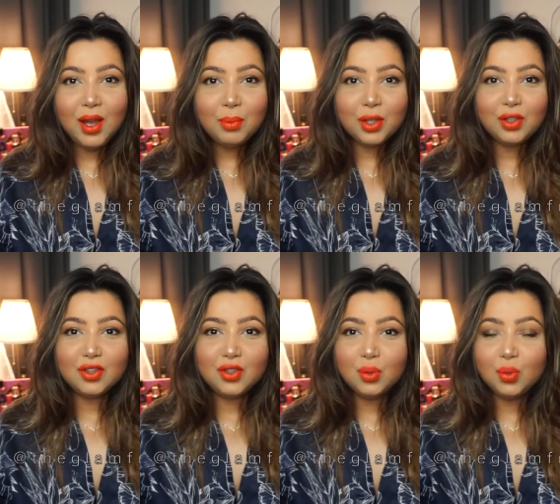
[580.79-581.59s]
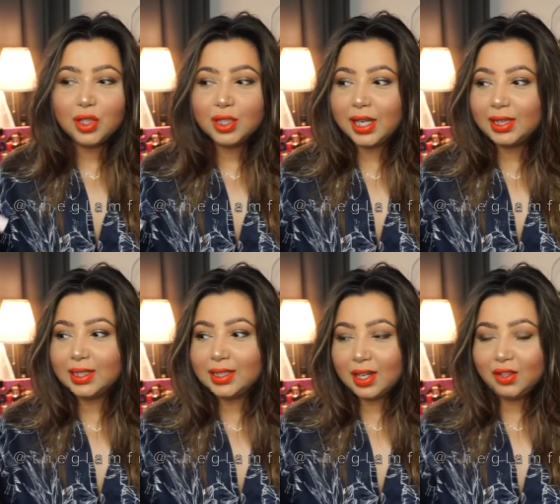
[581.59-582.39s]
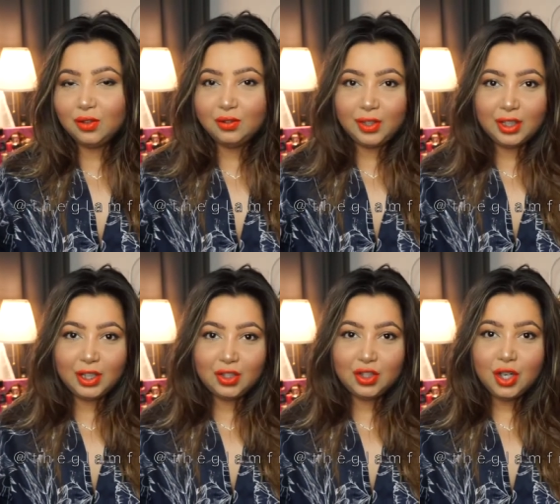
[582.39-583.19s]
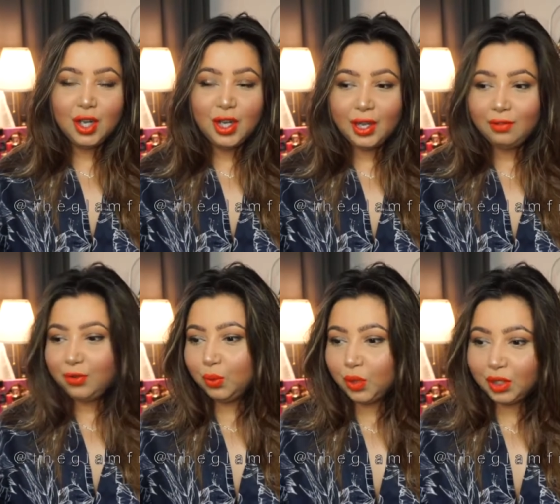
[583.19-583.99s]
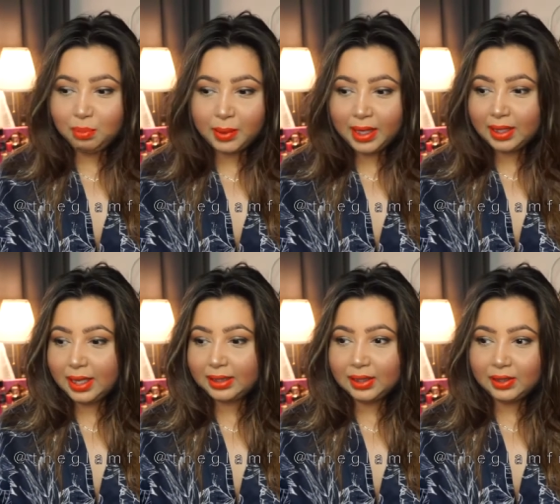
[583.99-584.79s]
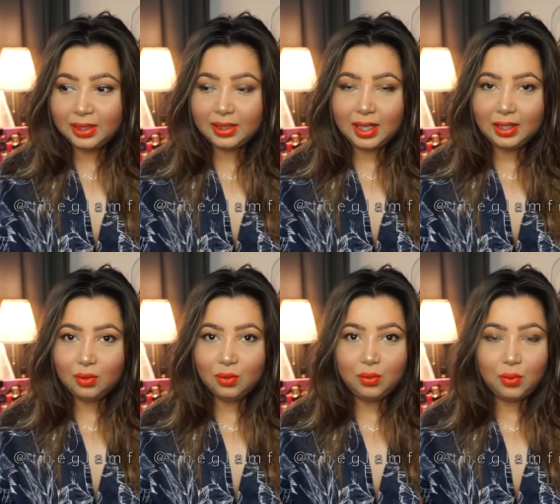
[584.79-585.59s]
because you wouldn't get this kind of finish if you weren't paying like $39 or